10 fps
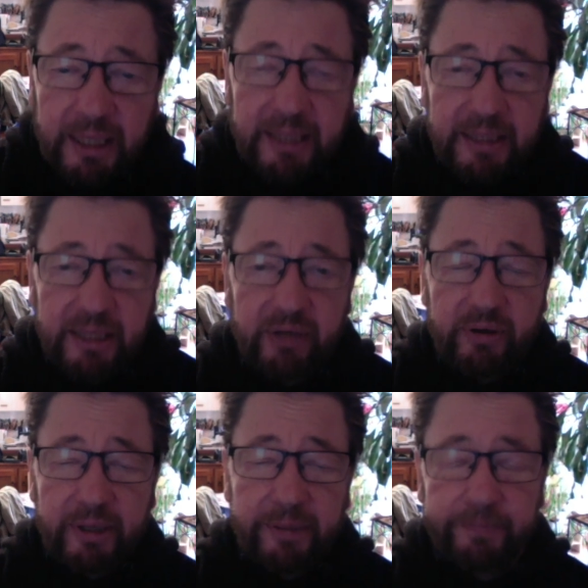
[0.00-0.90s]
their
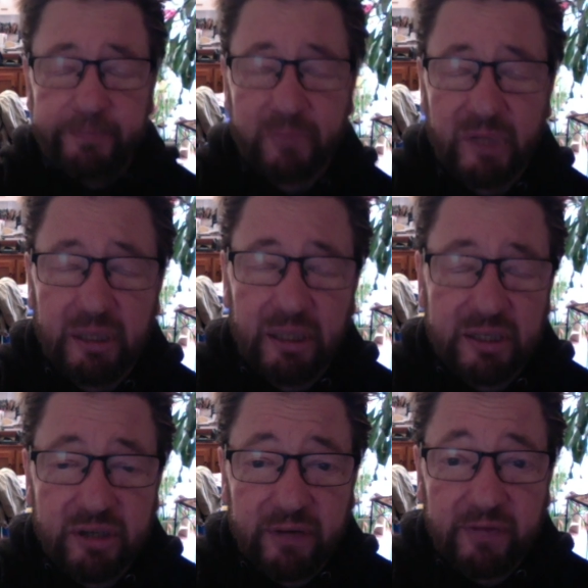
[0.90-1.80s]

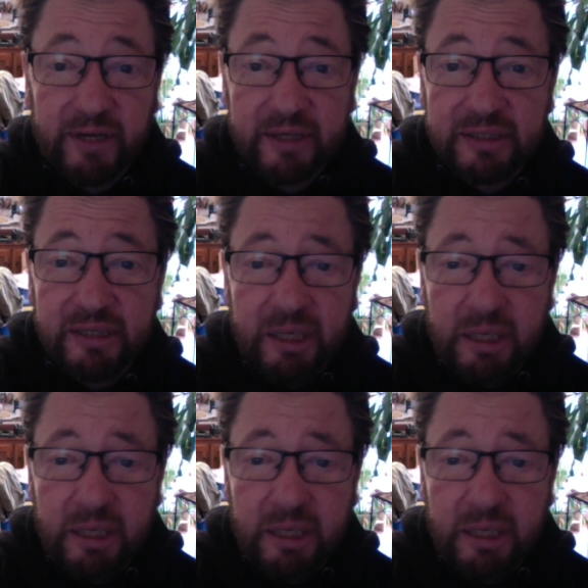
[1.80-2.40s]
side effects.